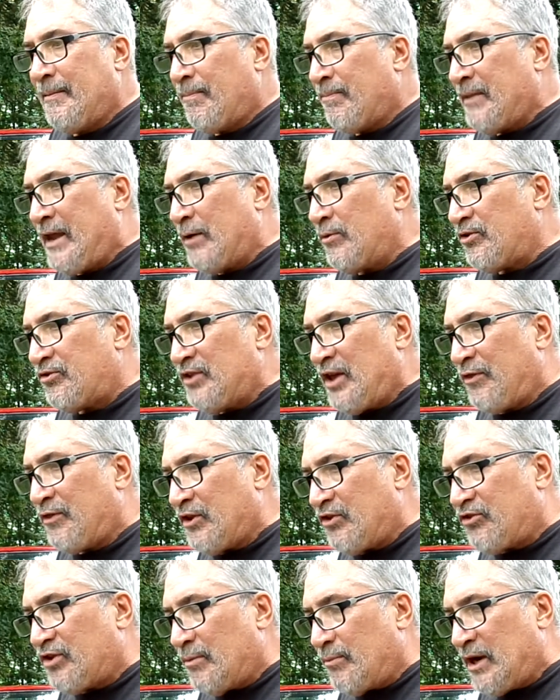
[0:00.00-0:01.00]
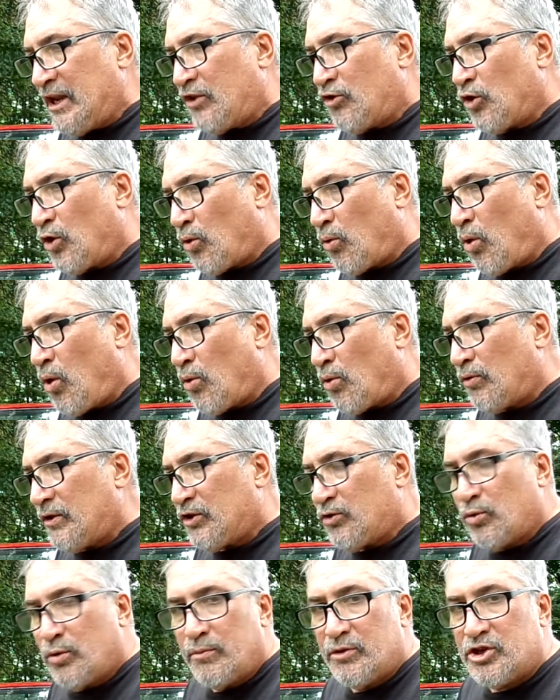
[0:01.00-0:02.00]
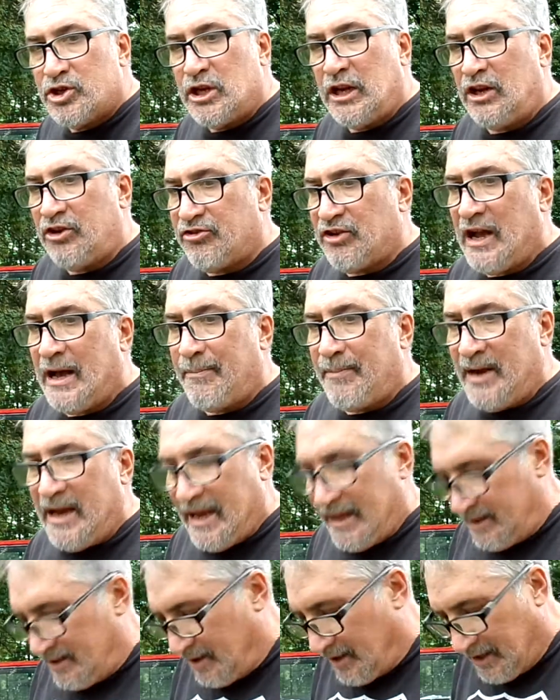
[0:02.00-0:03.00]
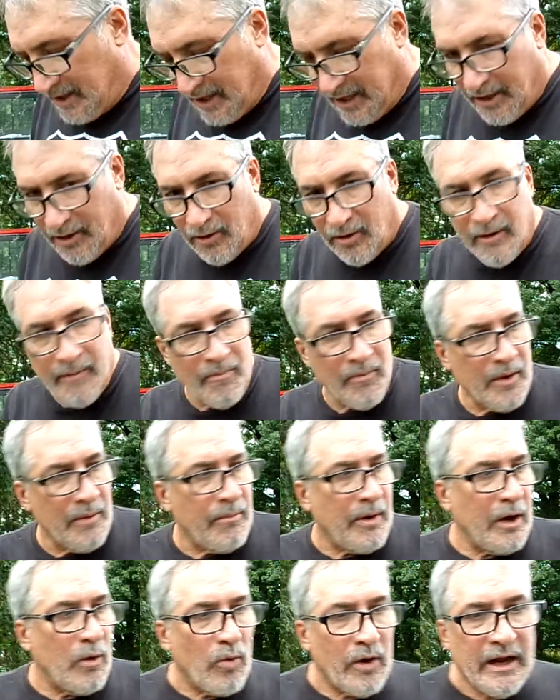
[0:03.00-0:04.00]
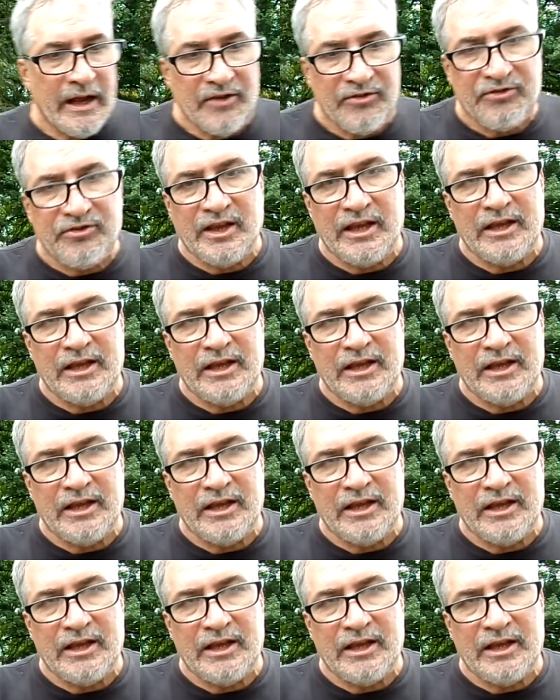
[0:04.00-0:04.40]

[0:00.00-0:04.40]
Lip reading: That was nothing somebody took locally to a machine shop and had done here, by what I see.